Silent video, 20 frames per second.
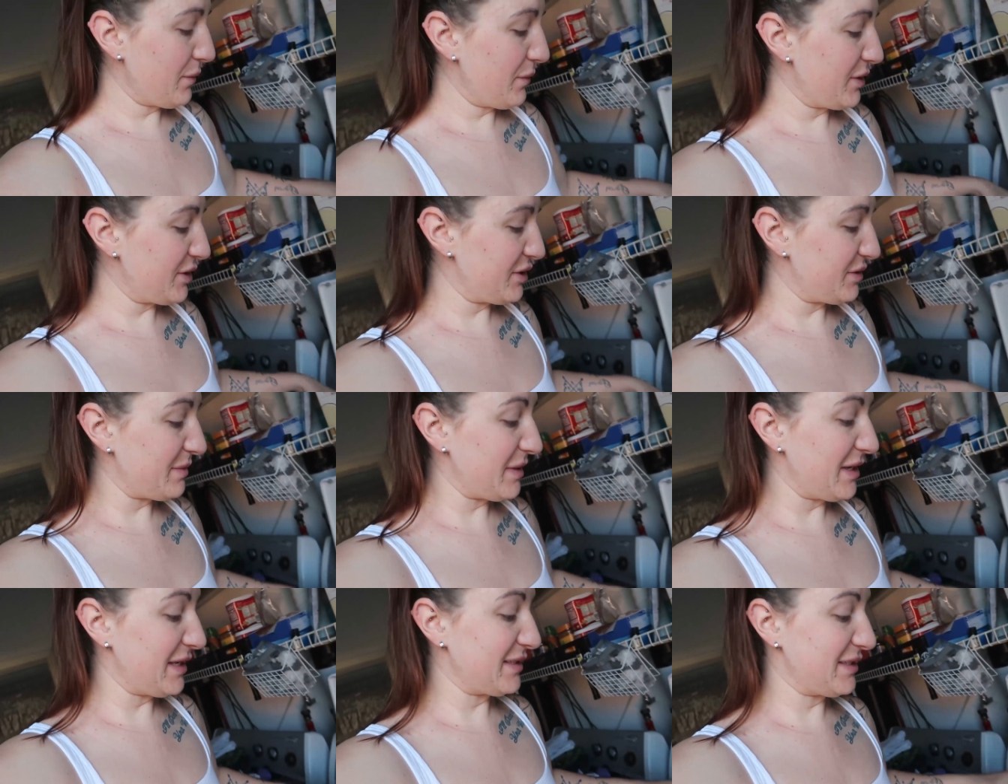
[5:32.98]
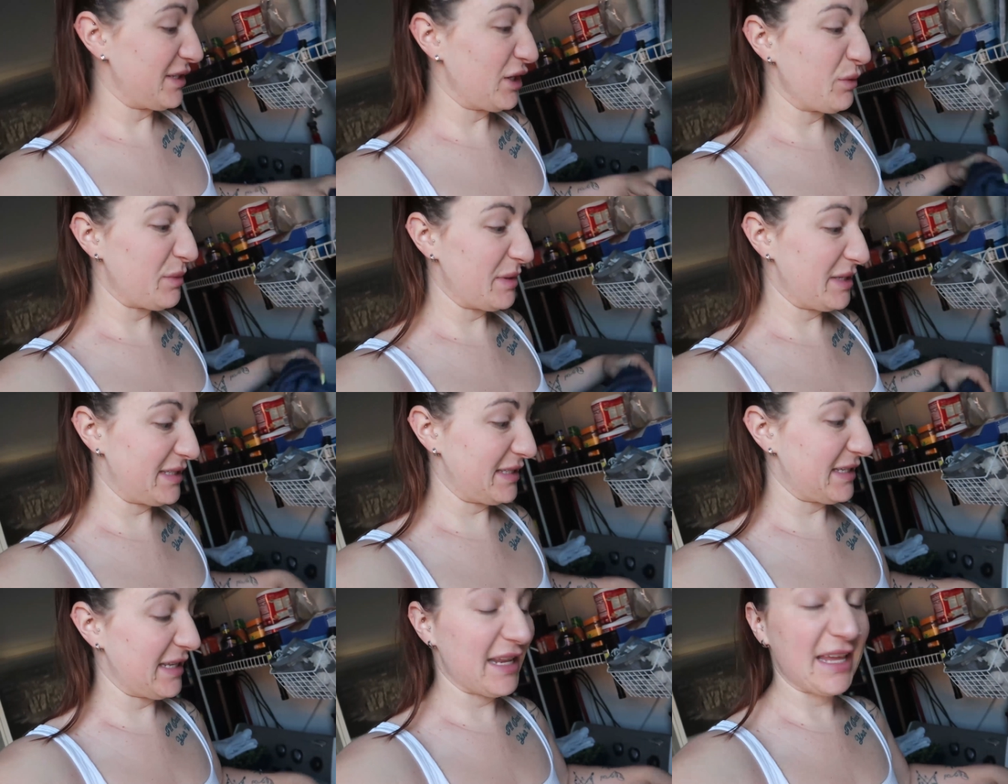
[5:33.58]
which means he'll be
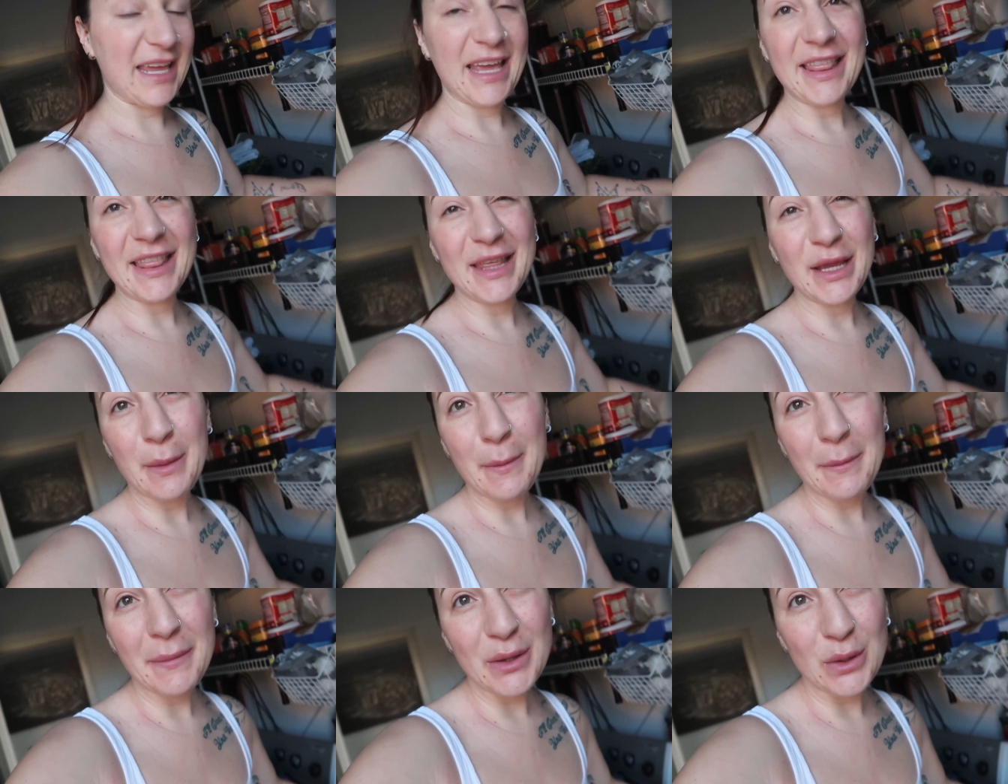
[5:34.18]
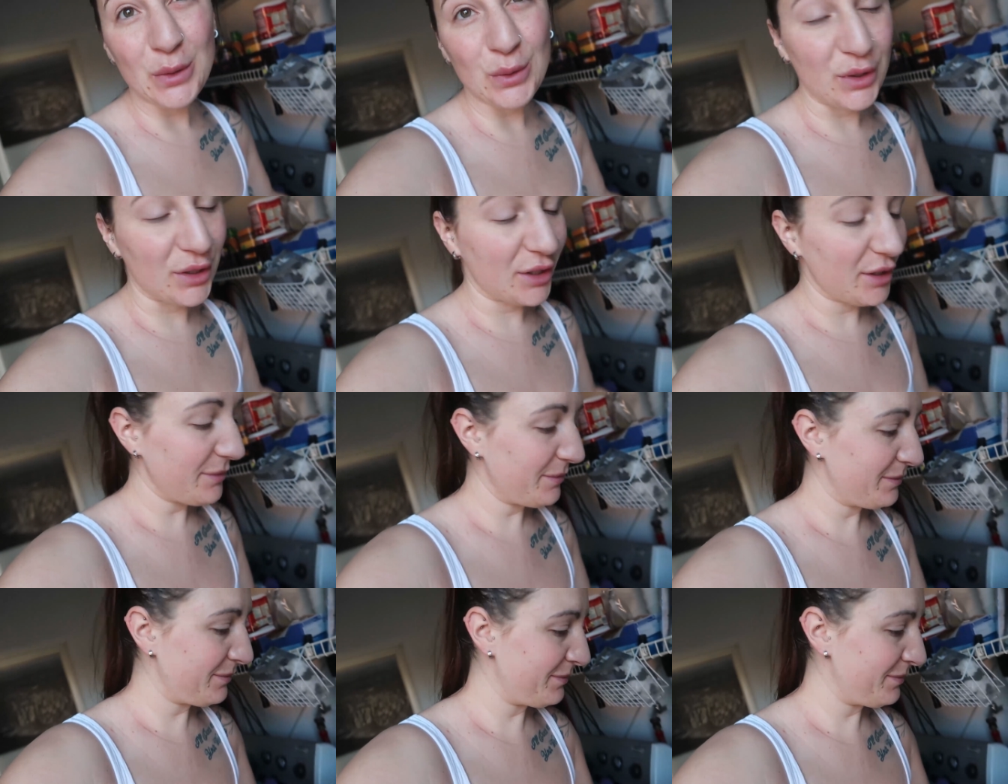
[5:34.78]
sitting at the computer